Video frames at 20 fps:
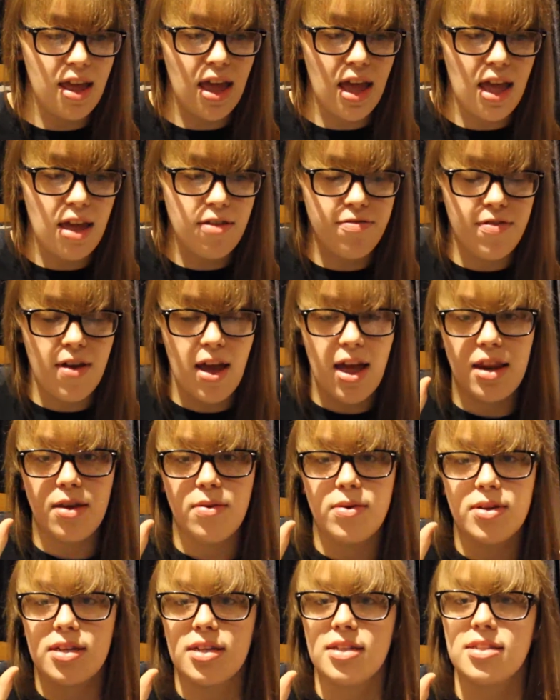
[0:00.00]
if
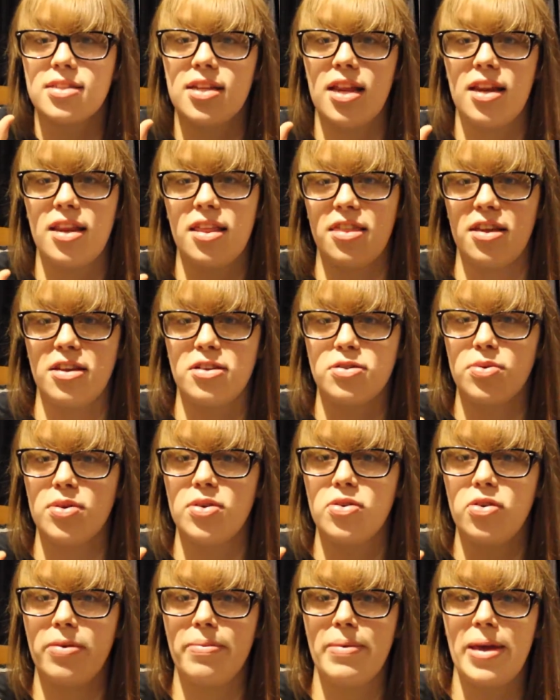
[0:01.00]
anyone does anything to
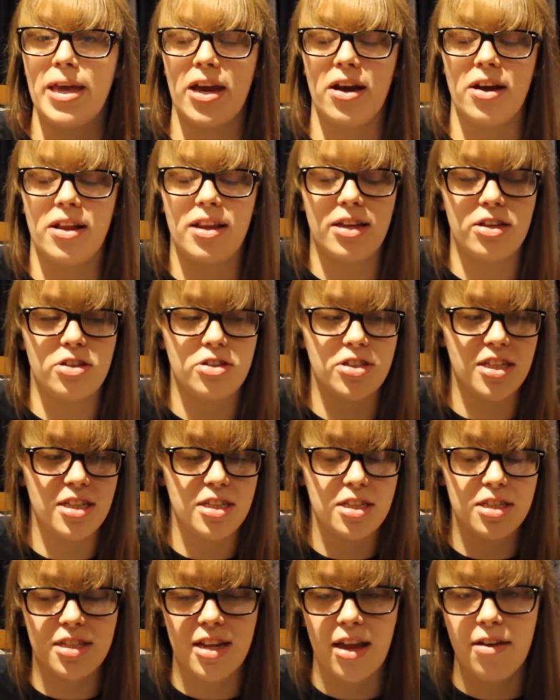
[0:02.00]
annoy me, I literally
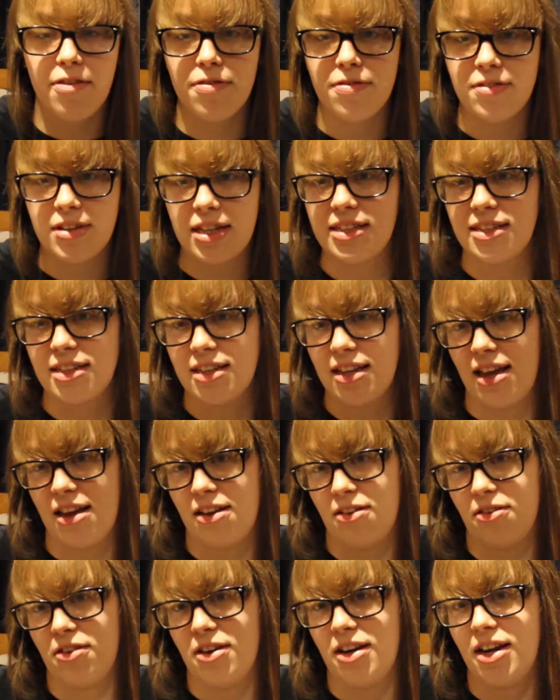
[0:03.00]
just get physically
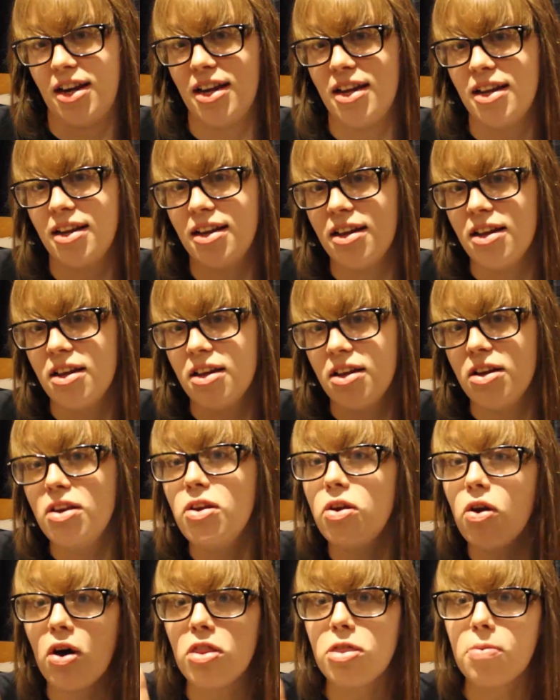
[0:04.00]
angry.
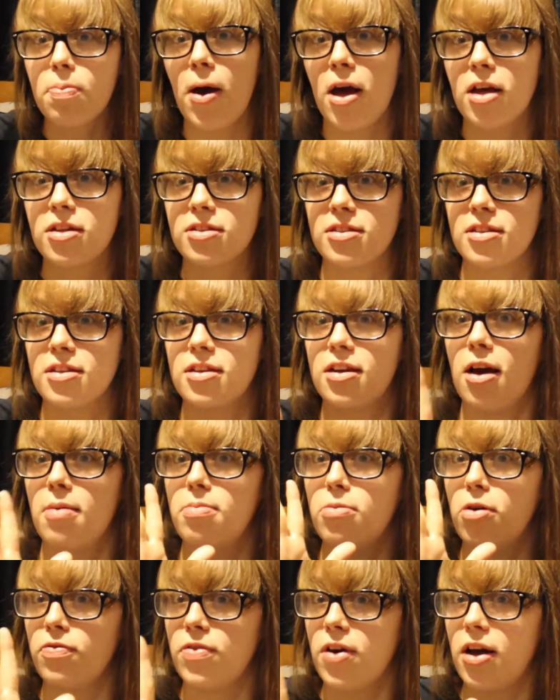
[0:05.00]
Not at the person, I'm
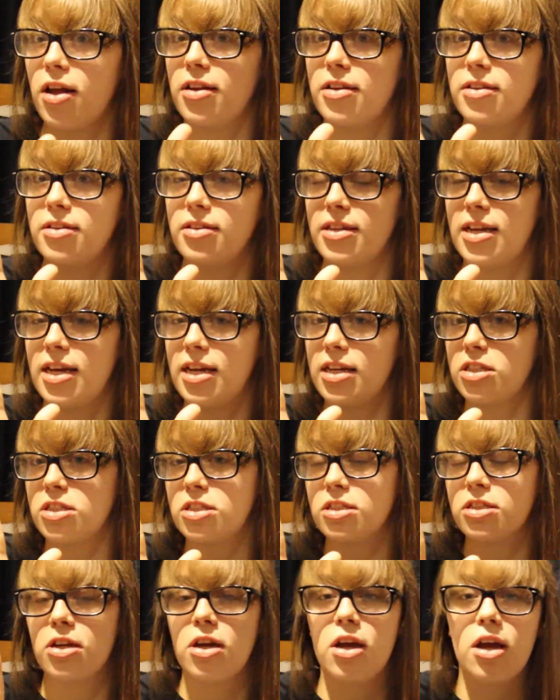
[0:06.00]
not
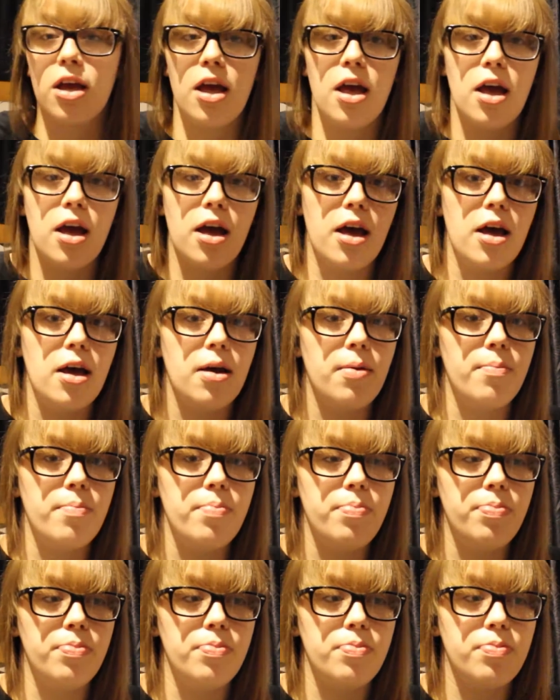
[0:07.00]
violent-ish,
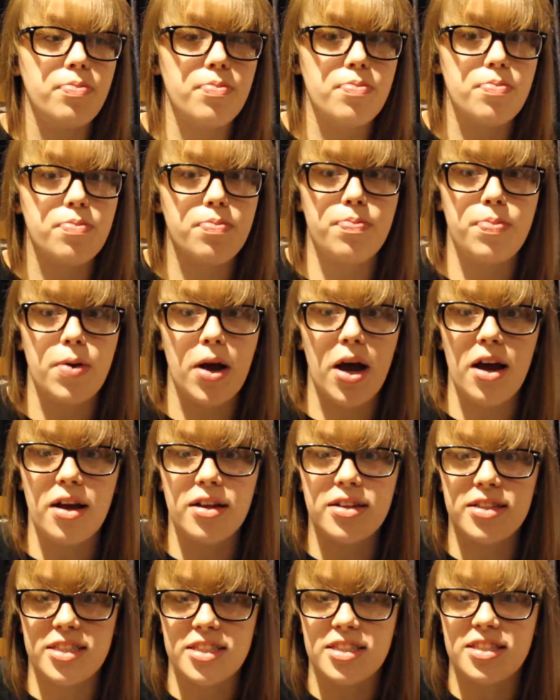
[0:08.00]

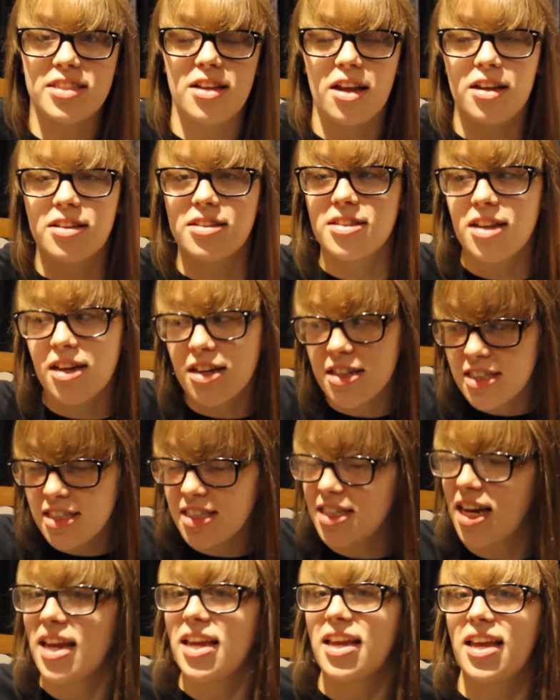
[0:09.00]
but just I start
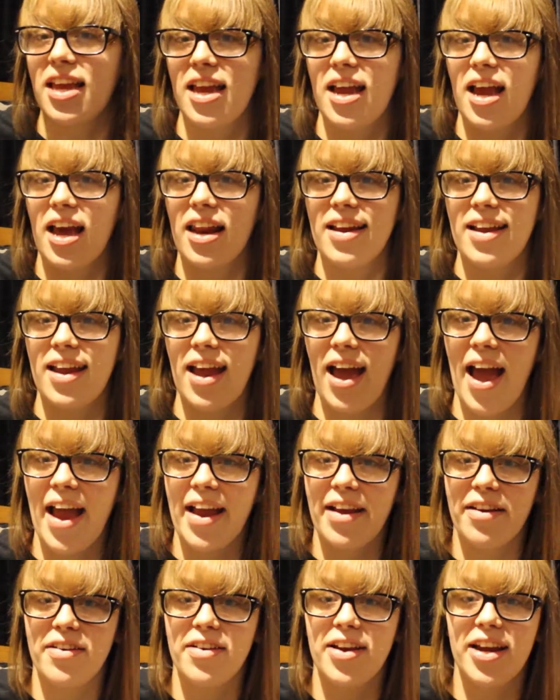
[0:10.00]
shaking and I get
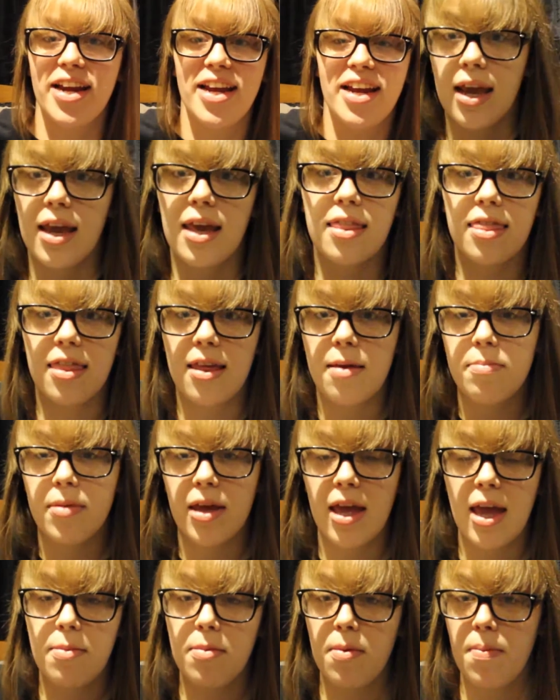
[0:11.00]
angry. It then
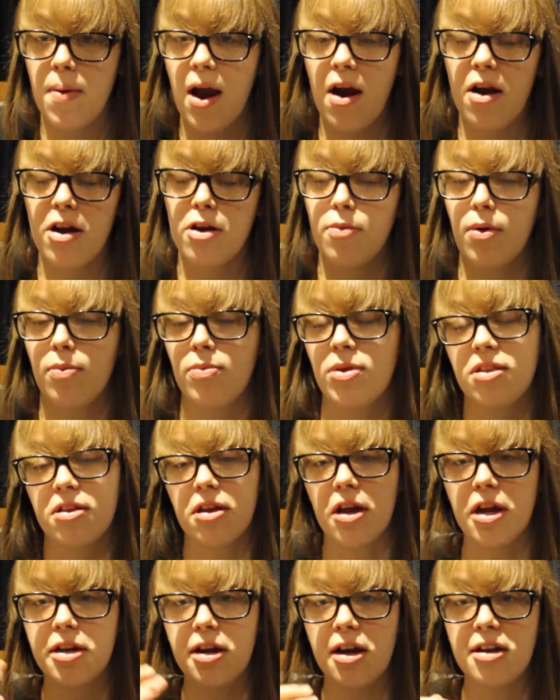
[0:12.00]
became apparent when we
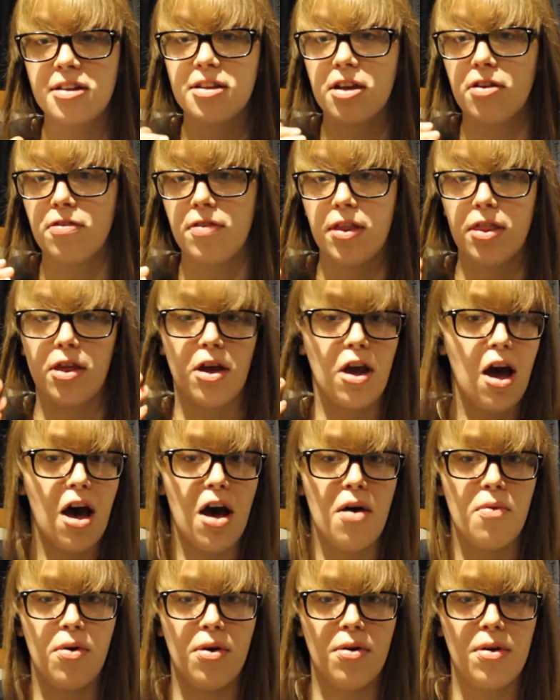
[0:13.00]
started asking around the
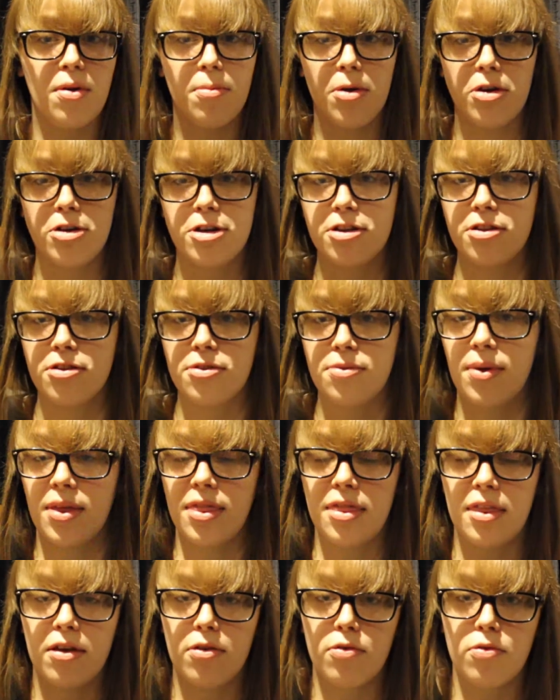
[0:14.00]
car what emotions we
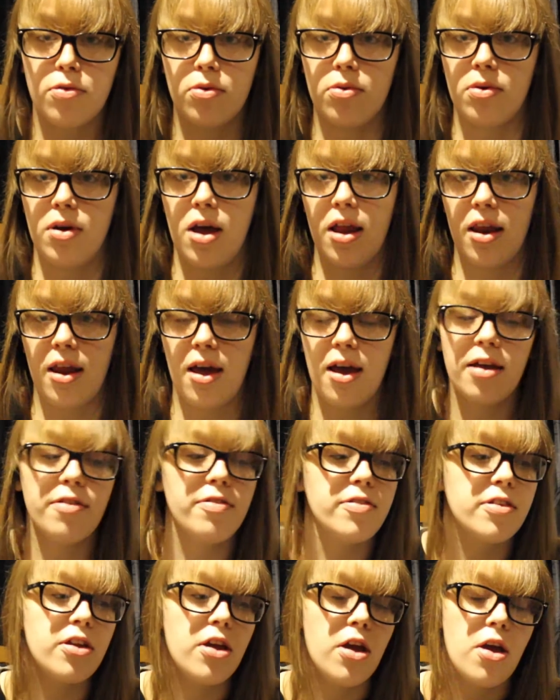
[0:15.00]
think rule our
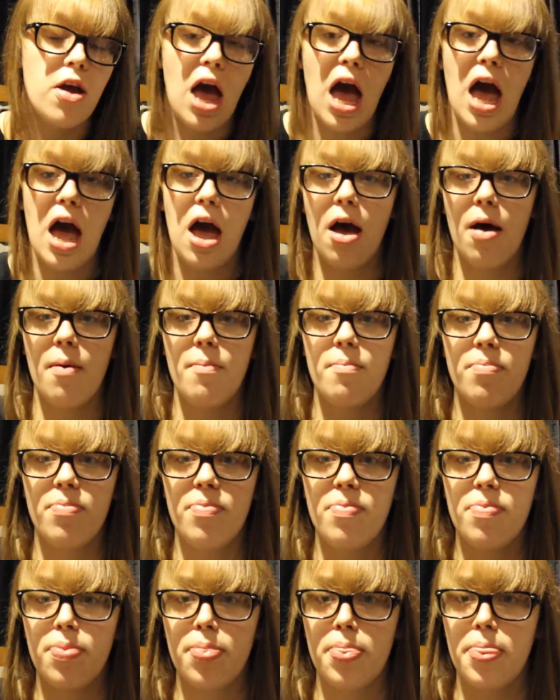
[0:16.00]
lives,
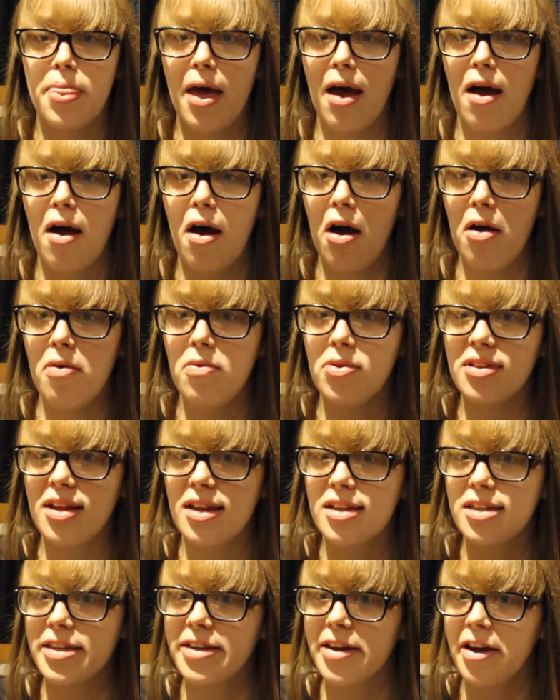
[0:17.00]
that I was
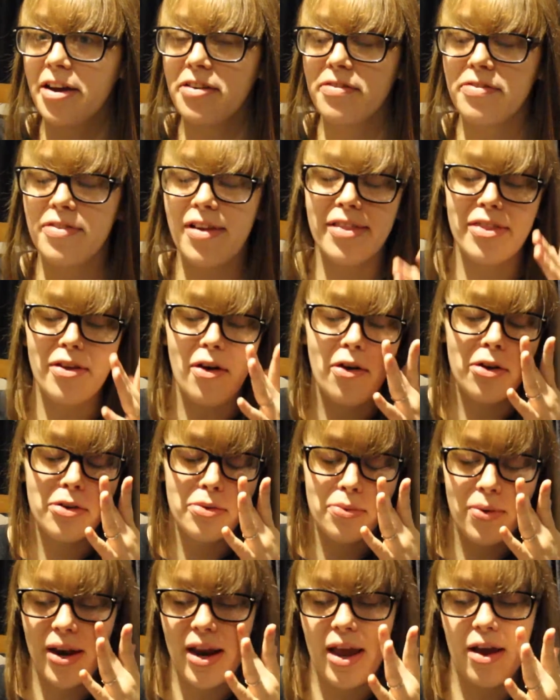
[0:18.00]
actually kind of like the odd
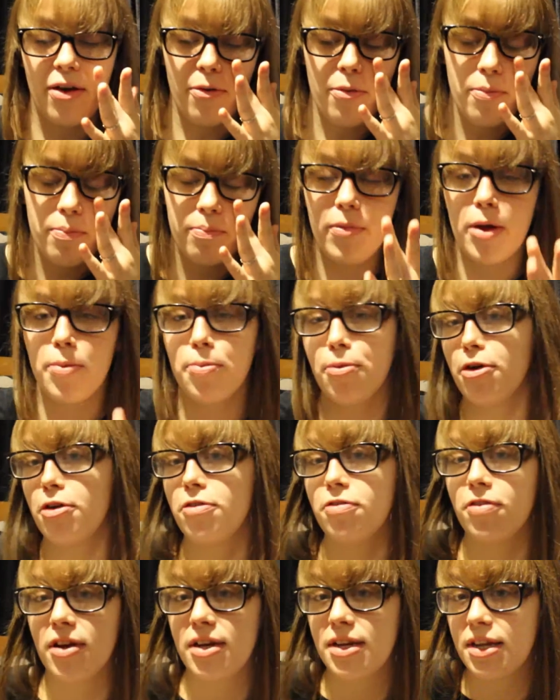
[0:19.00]
one out. My
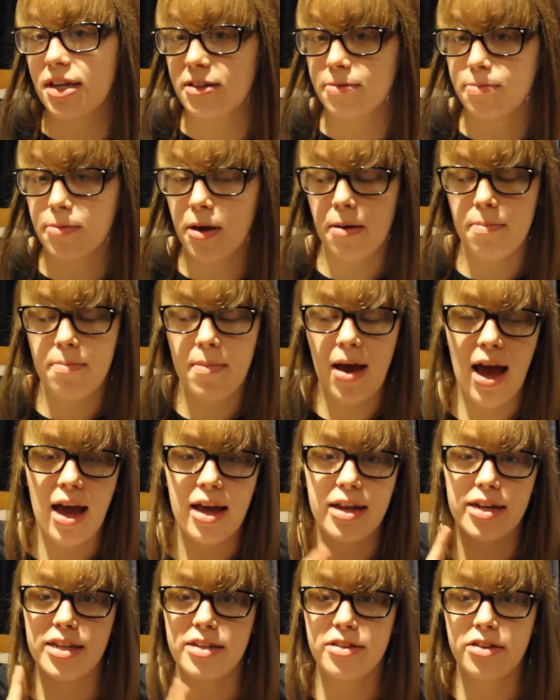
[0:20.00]
boyfriend, his mum
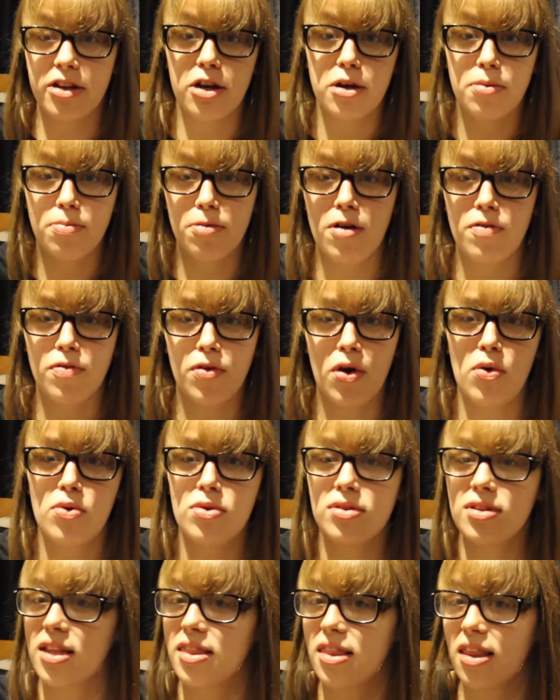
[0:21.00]
and his younger brother all
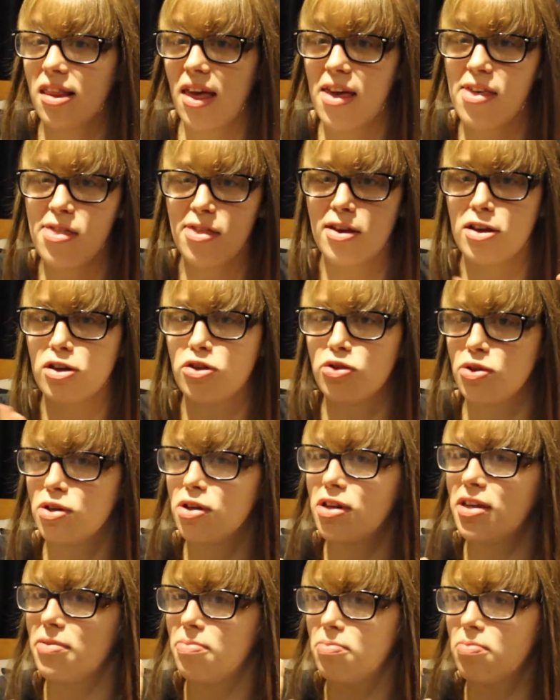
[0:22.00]
said that they think
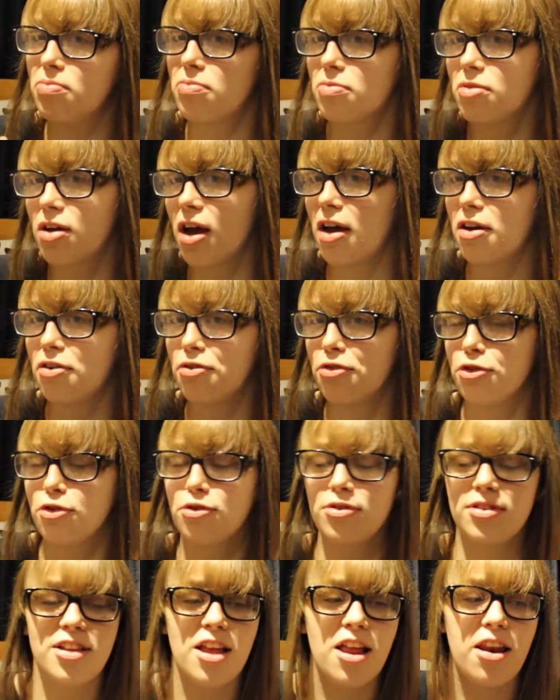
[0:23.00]
joy kind of
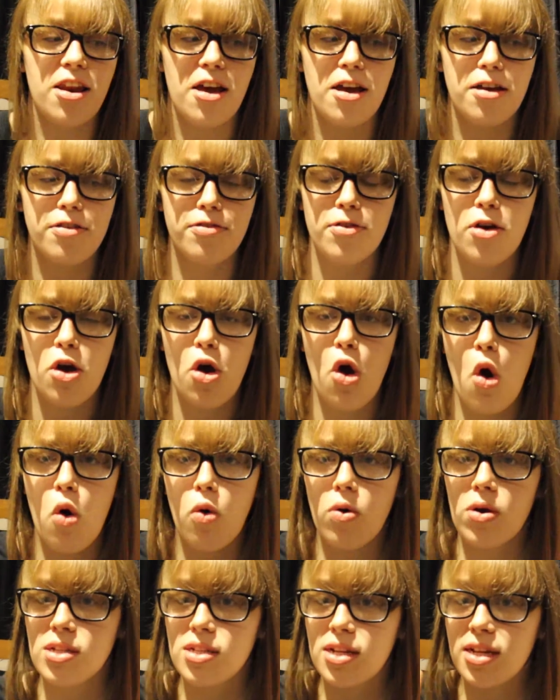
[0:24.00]
rules their life,
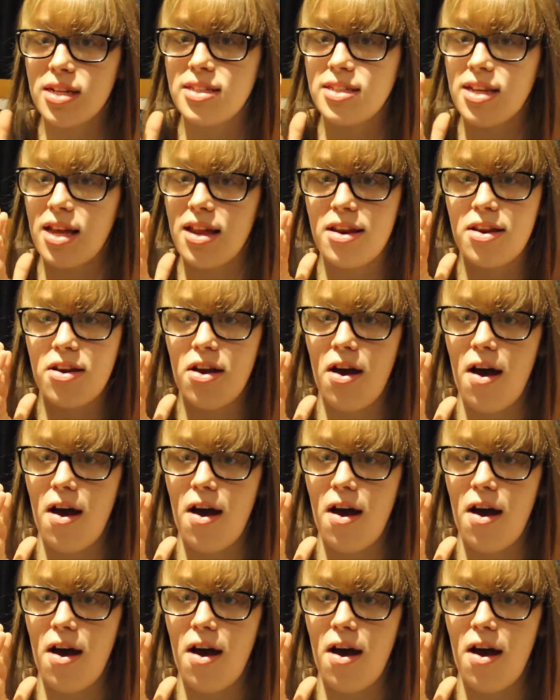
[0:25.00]
whereas I said